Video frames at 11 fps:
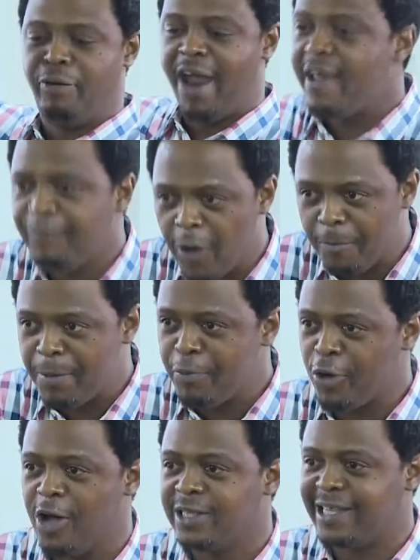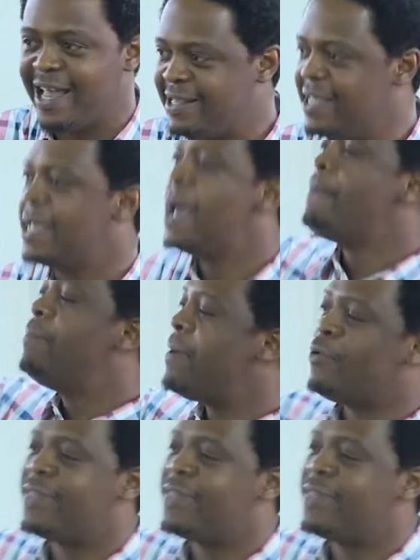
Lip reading: Praying for people constantly. People